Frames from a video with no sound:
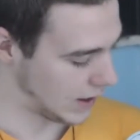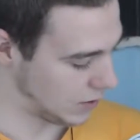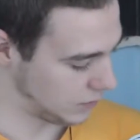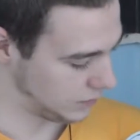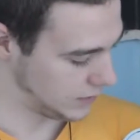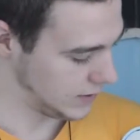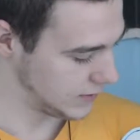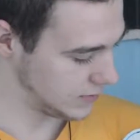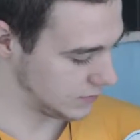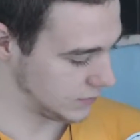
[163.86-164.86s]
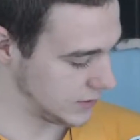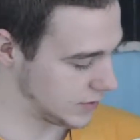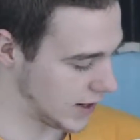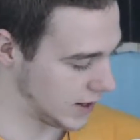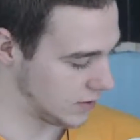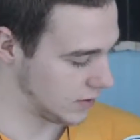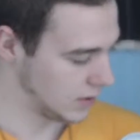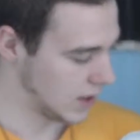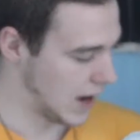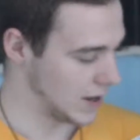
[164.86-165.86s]
Now this
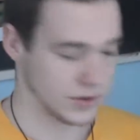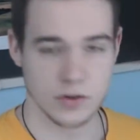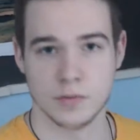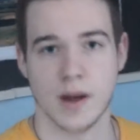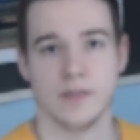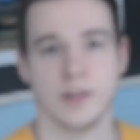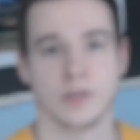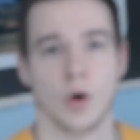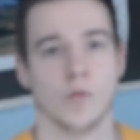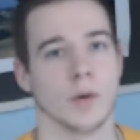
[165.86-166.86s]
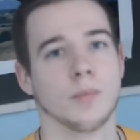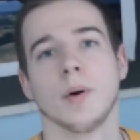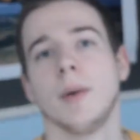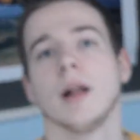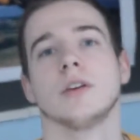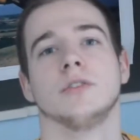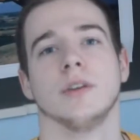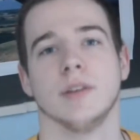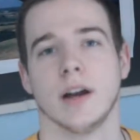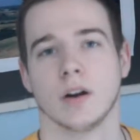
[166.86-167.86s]
design has huge benefits over
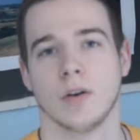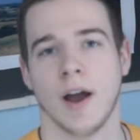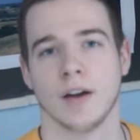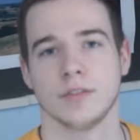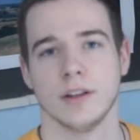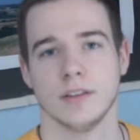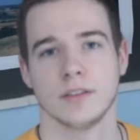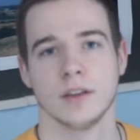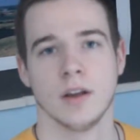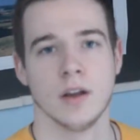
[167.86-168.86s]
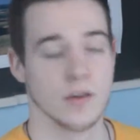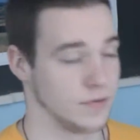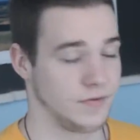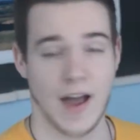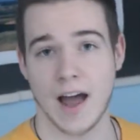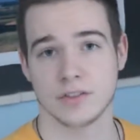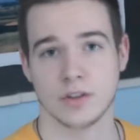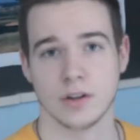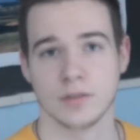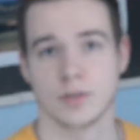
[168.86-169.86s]
propeller driven aircraft. It's
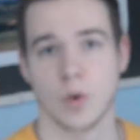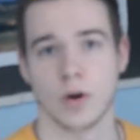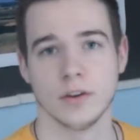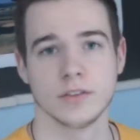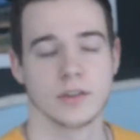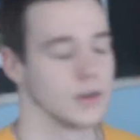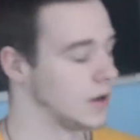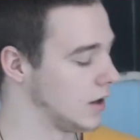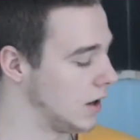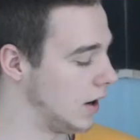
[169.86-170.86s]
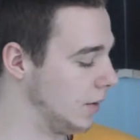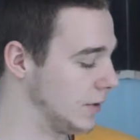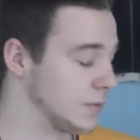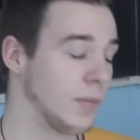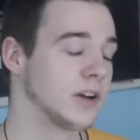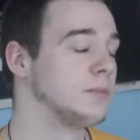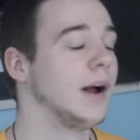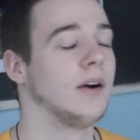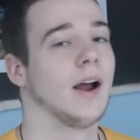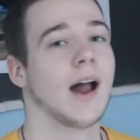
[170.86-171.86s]
faster, of course. It's
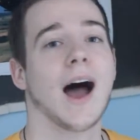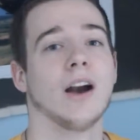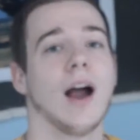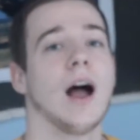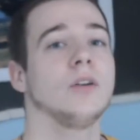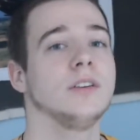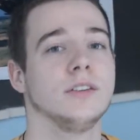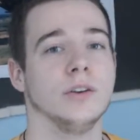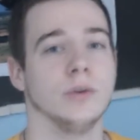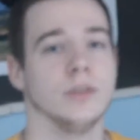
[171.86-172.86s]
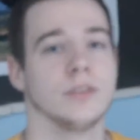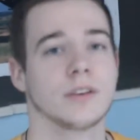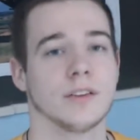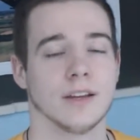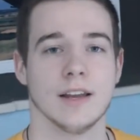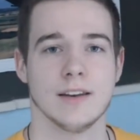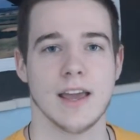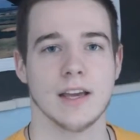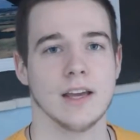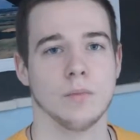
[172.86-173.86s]
much better at higher altitudes because it
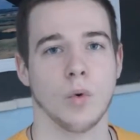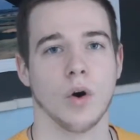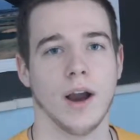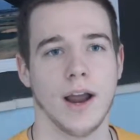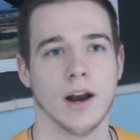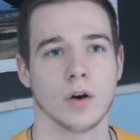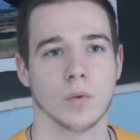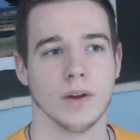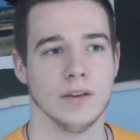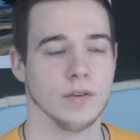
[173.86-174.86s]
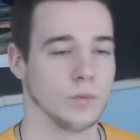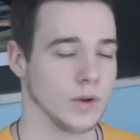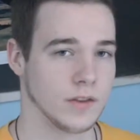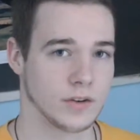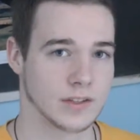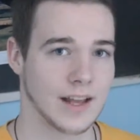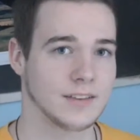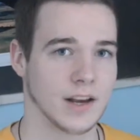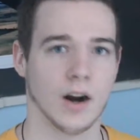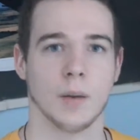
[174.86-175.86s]
can take in more air even when there's
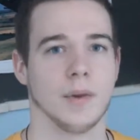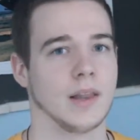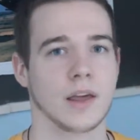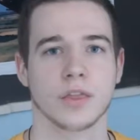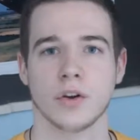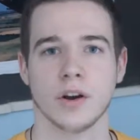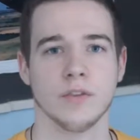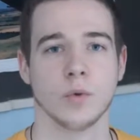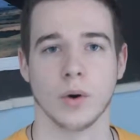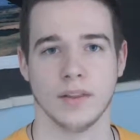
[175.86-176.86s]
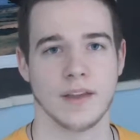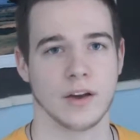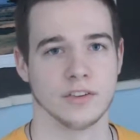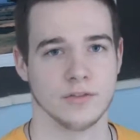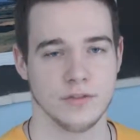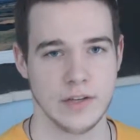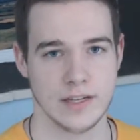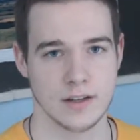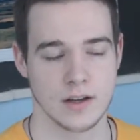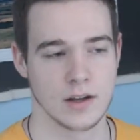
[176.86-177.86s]
less air up at like 30,000-40,000
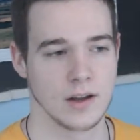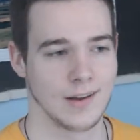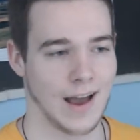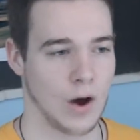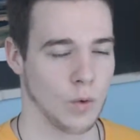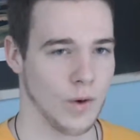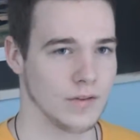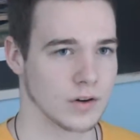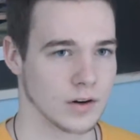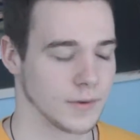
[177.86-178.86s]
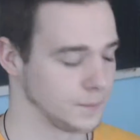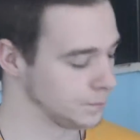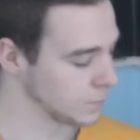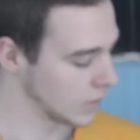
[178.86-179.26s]
feet. However,